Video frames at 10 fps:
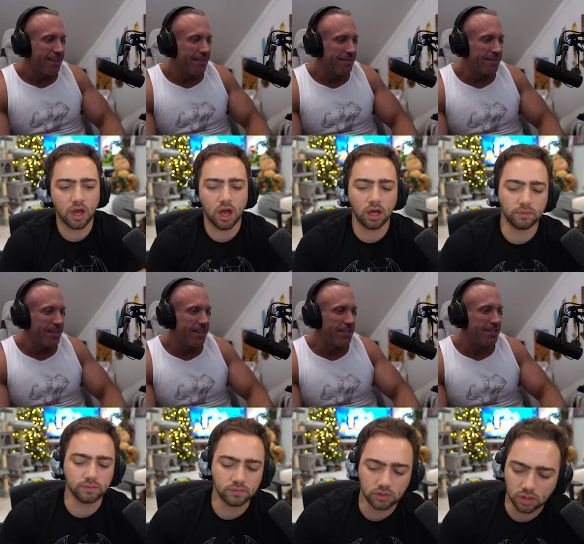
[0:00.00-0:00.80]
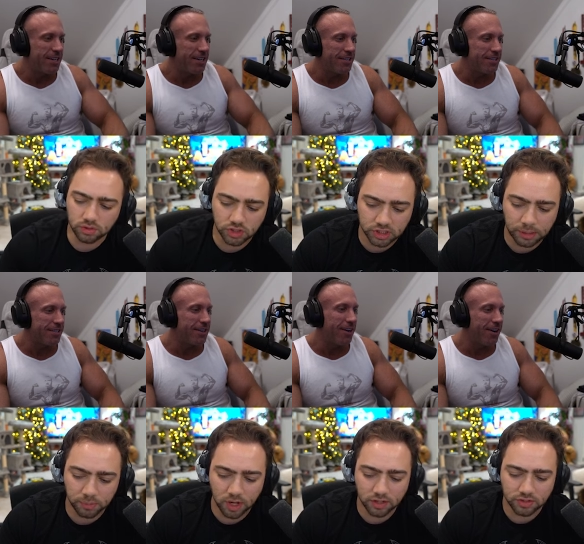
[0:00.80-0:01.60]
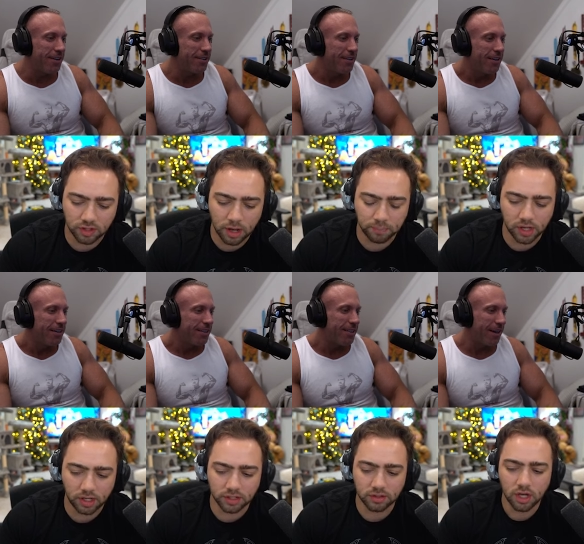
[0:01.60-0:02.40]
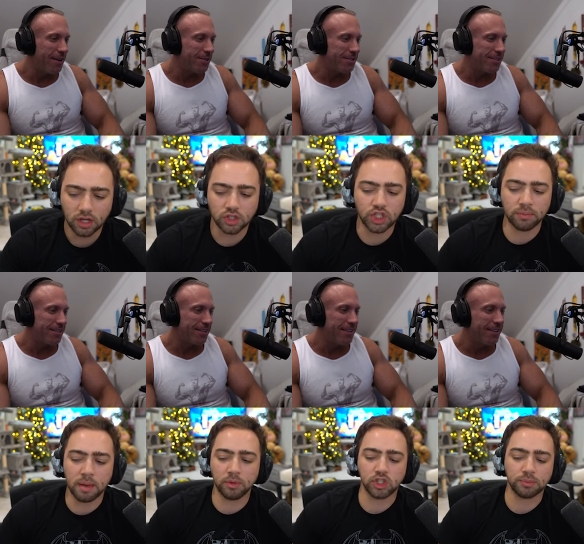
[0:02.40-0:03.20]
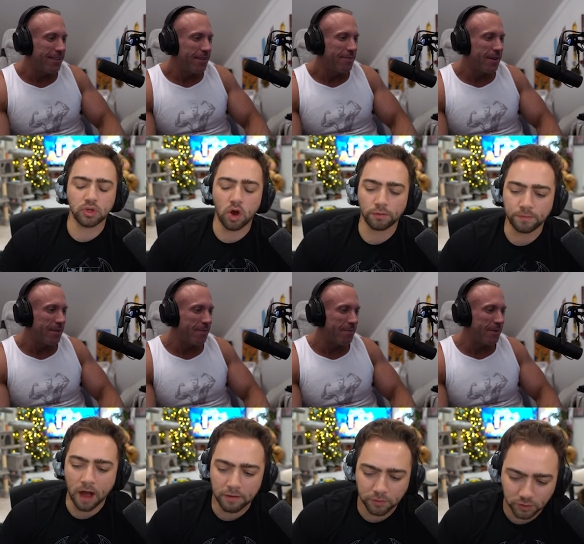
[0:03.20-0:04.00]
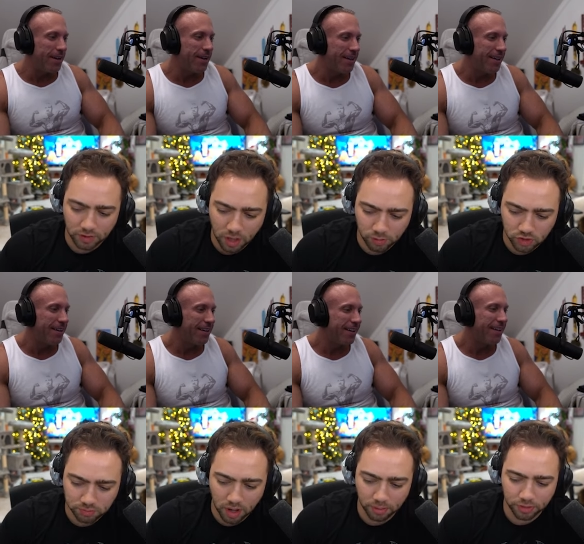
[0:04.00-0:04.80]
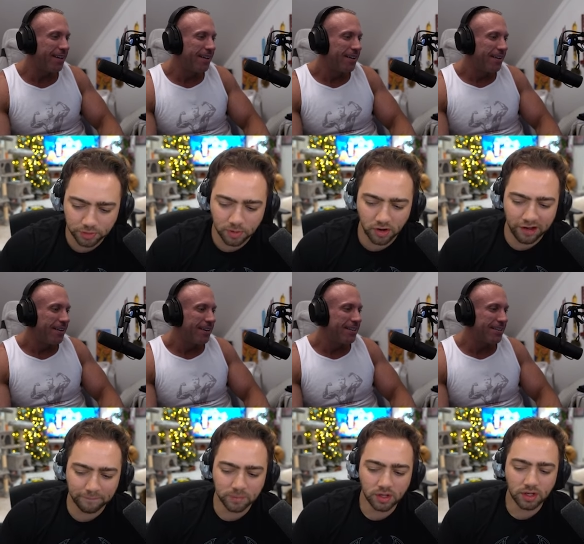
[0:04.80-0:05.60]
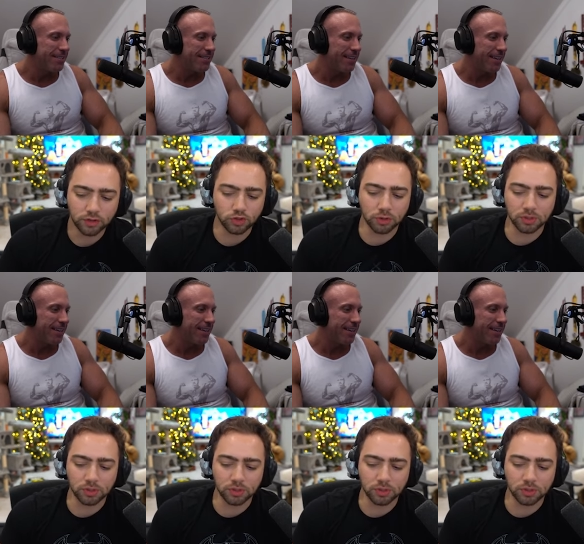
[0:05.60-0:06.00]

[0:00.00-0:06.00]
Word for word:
Speaker 1: Um, we just, just keep you guys updated. Gym memberships are five hundred dollars a month. All right, there's, there's